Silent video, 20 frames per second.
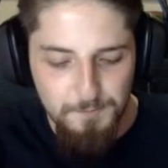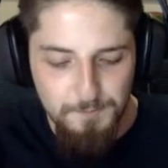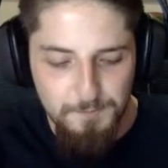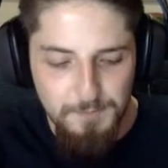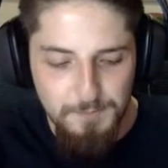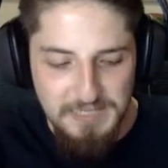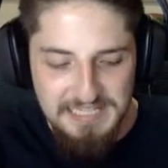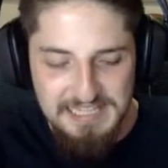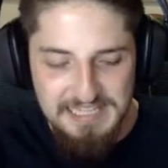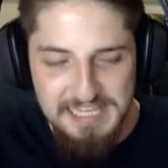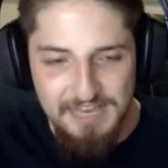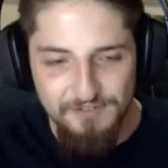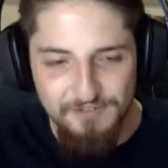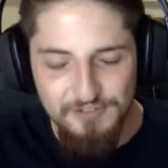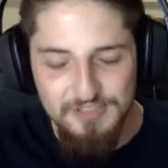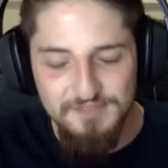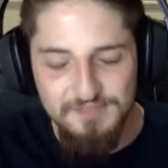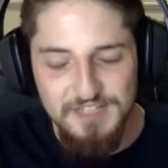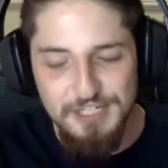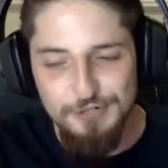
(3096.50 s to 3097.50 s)
beat the
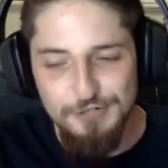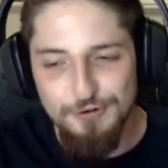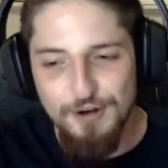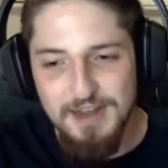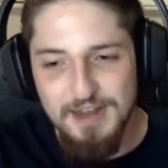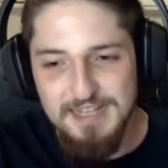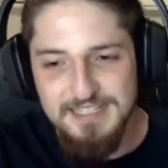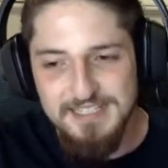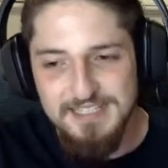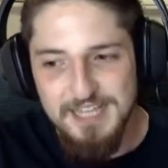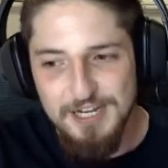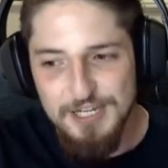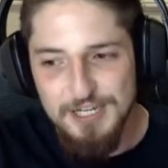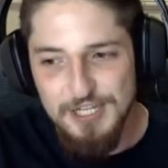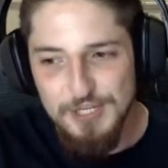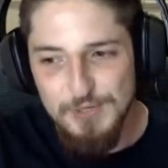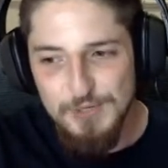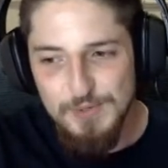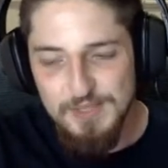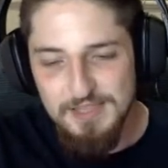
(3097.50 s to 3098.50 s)
ever-living Christ out of
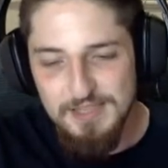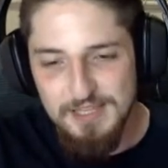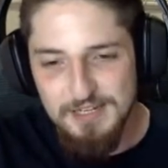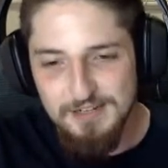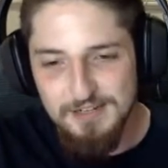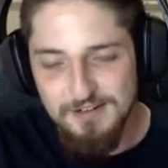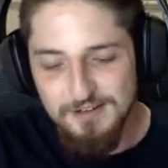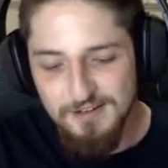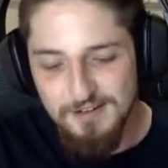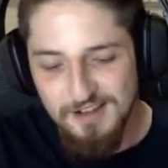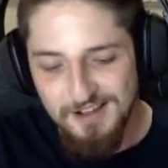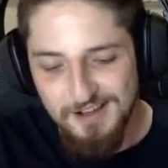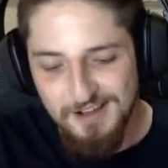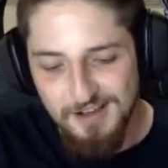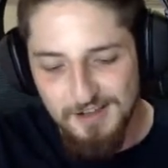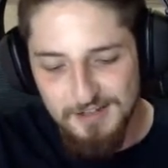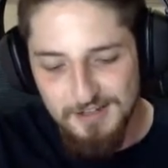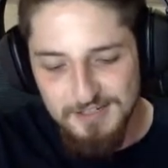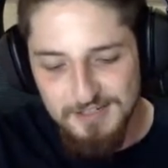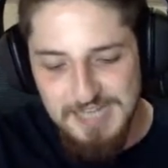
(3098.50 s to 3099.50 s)
you, and then
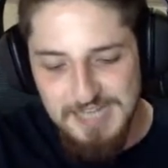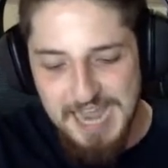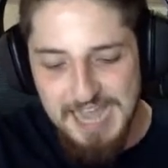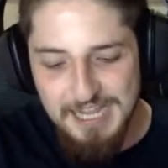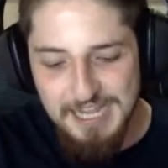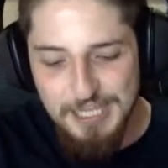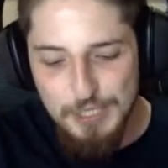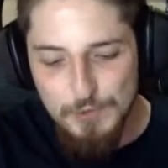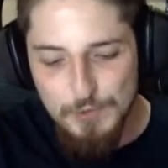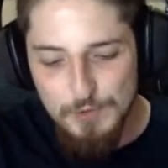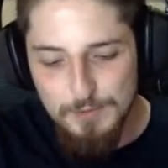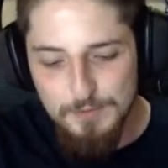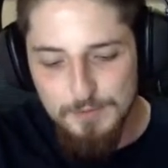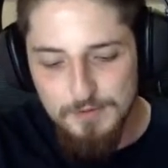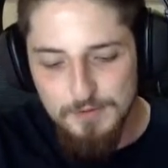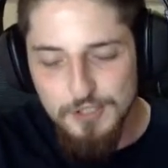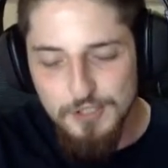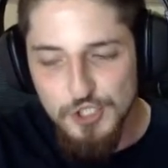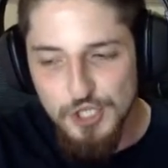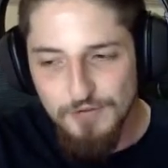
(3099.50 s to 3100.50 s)
dack you
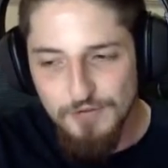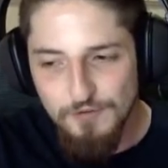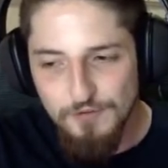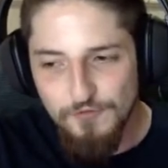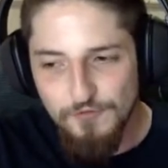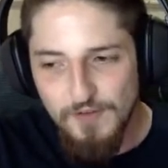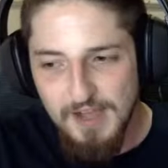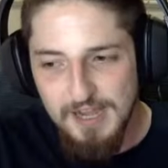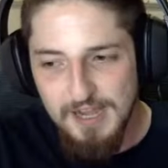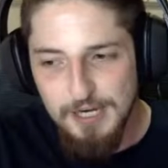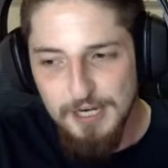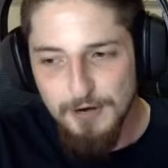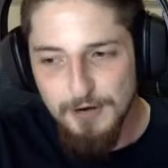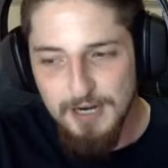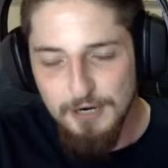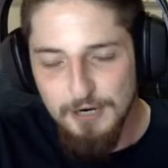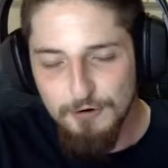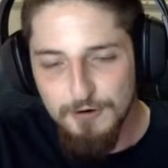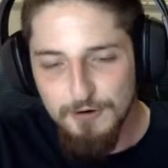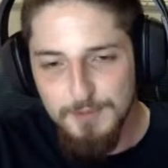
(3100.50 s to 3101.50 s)
and shove a
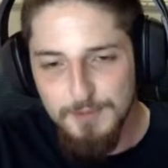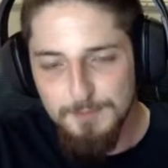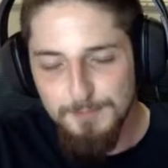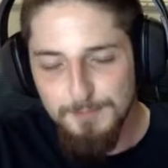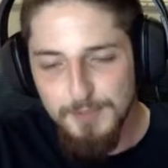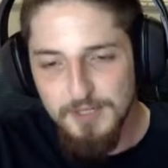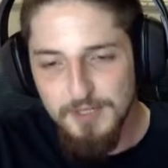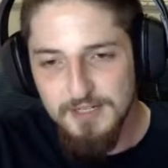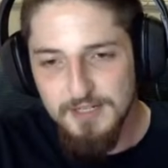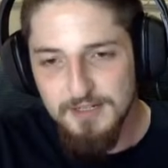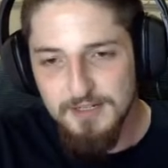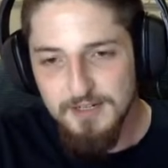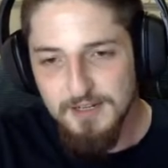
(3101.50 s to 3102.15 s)
firecracker up your butt.